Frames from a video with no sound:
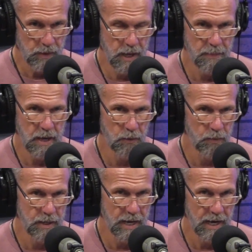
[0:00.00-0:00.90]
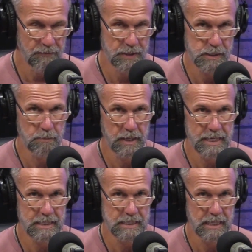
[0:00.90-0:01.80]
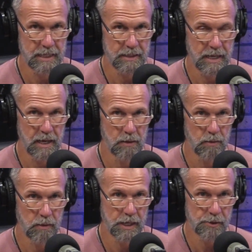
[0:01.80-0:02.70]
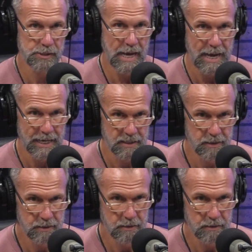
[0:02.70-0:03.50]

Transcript: and that we have this mindset that leaders act.